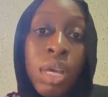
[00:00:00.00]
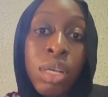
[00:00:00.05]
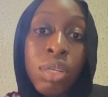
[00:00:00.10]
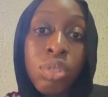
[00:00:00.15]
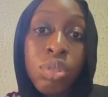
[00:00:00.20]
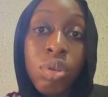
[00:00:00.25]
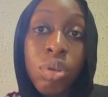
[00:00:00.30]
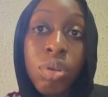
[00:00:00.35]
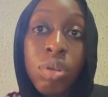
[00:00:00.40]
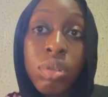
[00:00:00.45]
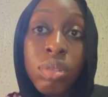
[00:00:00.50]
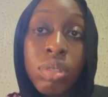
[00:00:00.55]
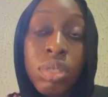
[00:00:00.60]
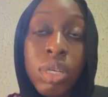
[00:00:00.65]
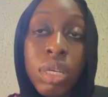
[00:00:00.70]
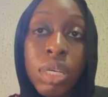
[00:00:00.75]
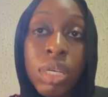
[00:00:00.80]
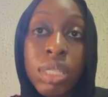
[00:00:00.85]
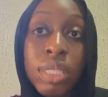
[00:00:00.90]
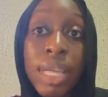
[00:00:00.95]

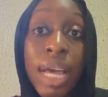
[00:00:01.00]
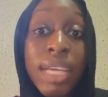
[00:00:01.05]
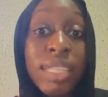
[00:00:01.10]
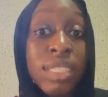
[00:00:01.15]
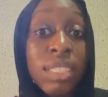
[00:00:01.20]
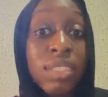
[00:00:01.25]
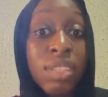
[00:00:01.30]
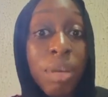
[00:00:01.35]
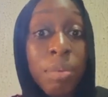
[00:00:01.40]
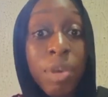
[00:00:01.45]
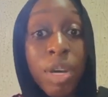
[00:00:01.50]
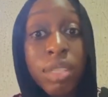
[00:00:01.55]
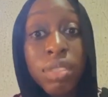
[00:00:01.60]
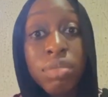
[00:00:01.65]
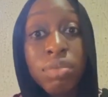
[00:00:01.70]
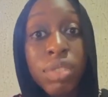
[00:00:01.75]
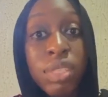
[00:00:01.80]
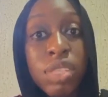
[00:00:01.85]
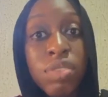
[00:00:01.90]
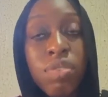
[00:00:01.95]
So that is it about
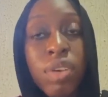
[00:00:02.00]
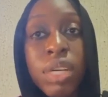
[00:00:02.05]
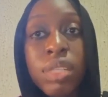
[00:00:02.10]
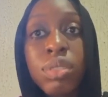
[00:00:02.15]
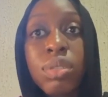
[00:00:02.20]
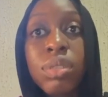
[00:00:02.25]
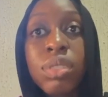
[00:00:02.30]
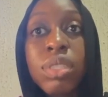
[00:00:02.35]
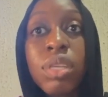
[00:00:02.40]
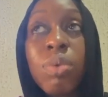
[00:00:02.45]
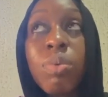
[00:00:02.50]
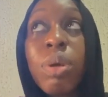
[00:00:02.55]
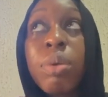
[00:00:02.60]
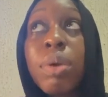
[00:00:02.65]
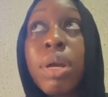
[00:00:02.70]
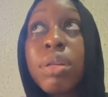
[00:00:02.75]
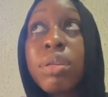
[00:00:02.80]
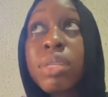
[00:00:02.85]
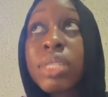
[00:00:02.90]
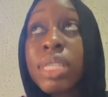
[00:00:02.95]
the risk factors. Then when
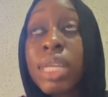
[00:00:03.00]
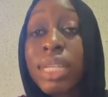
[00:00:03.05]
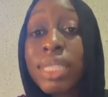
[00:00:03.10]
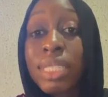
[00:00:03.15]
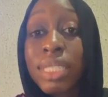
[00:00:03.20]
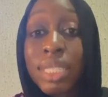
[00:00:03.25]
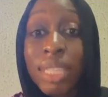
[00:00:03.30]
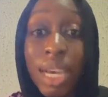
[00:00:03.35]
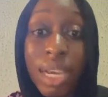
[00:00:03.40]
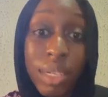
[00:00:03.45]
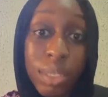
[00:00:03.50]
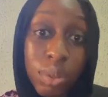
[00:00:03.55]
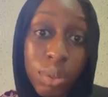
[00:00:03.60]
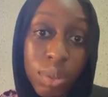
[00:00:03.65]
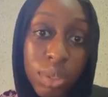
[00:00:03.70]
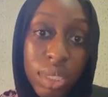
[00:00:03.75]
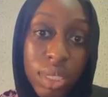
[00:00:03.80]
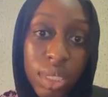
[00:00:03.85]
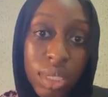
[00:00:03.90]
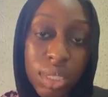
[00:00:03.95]
we're looking at the
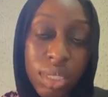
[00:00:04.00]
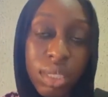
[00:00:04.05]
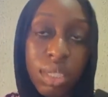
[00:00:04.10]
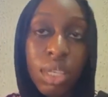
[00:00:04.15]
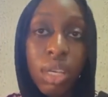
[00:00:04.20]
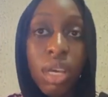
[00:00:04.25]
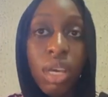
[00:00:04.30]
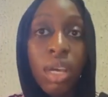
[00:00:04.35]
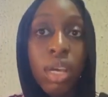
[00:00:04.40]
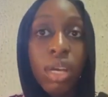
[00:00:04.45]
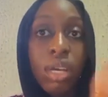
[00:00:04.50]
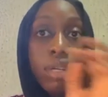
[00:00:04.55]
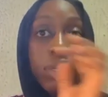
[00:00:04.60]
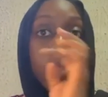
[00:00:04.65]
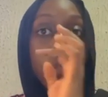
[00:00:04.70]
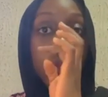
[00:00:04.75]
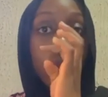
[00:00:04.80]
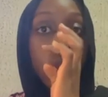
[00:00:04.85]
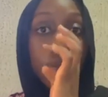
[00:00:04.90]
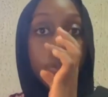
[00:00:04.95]
diagnosis,
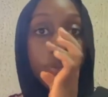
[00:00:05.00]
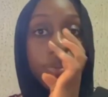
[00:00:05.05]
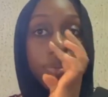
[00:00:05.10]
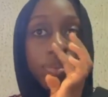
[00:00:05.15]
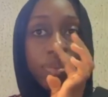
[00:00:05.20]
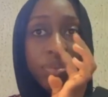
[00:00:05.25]
So